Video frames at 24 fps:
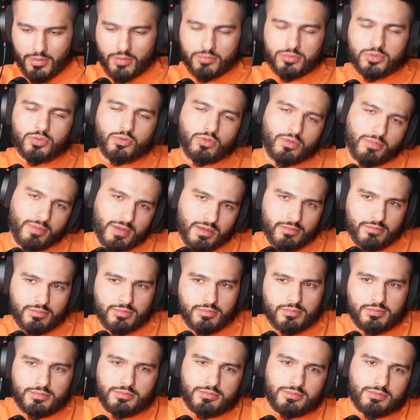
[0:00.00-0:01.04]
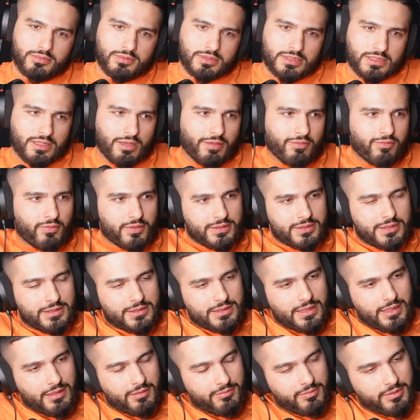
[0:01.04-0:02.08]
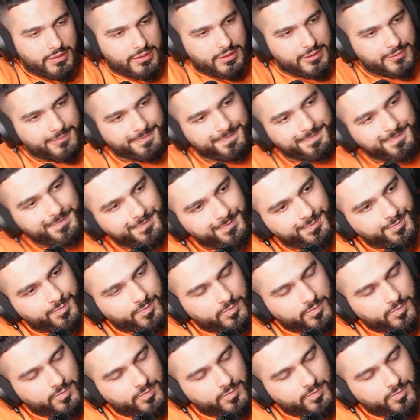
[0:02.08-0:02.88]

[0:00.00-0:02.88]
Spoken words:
I'll talk about stuff once it's out. But yeah.